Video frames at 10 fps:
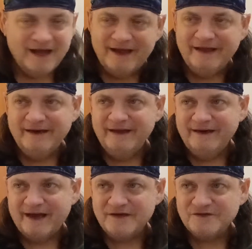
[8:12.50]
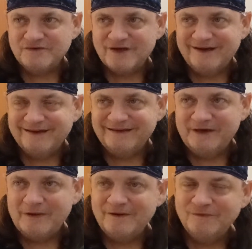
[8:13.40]
In any case, it's kind of like,
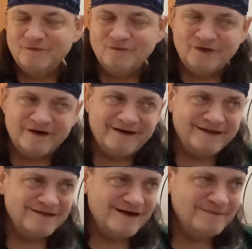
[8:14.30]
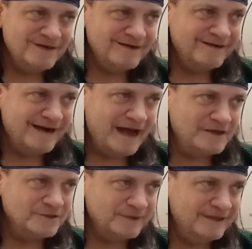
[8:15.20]
during that time during
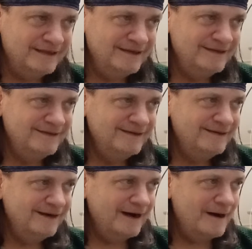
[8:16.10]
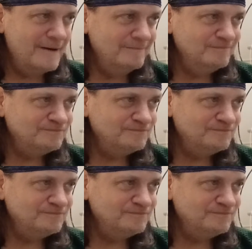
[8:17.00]
algebra, I